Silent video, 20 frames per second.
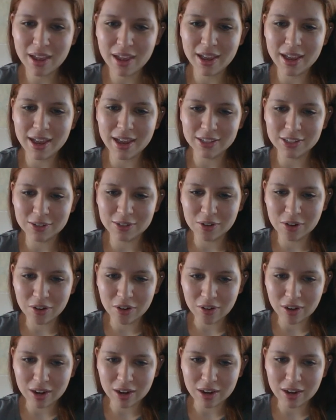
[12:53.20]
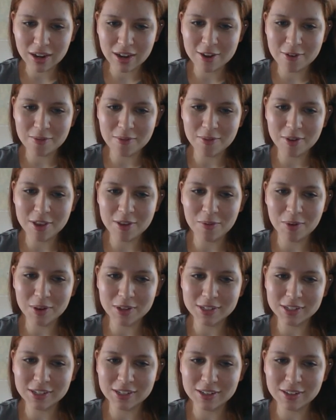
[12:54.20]
I do agree, it
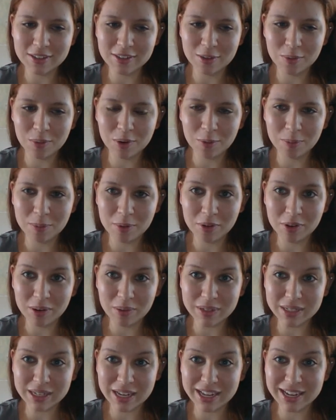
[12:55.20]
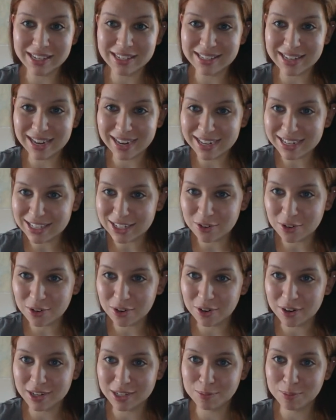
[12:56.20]
wasn't, the world building was not as tight
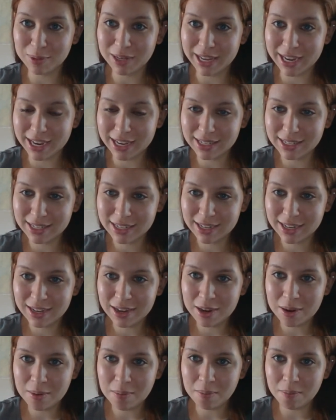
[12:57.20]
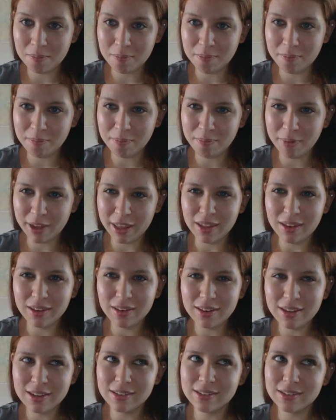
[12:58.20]
or as planned, but
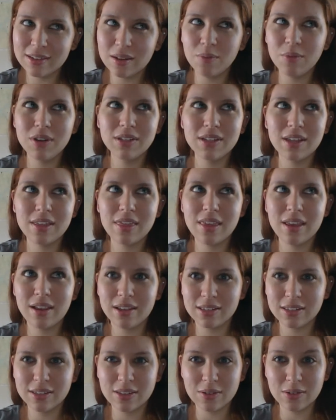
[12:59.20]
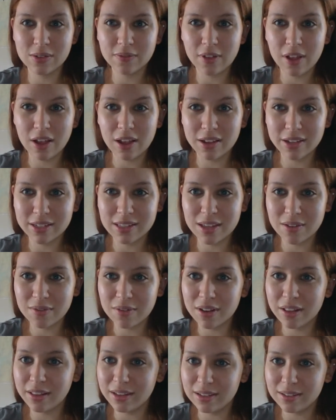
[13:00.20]
in some ways I think it's those flaws that
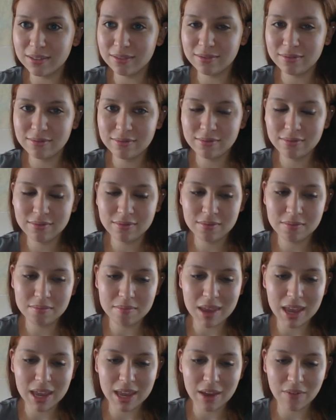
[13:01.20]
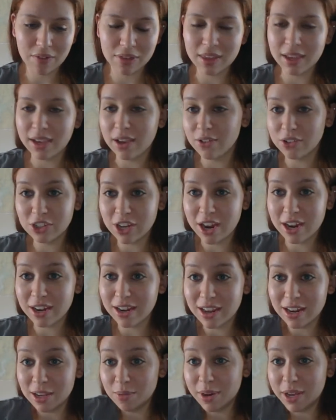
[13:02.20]
really make everything else
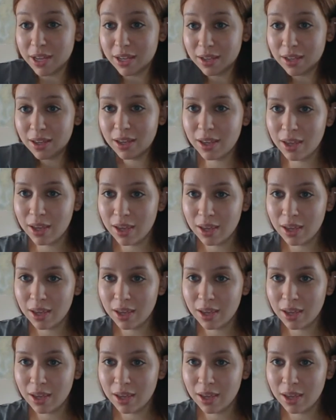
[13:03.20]
shine anyway,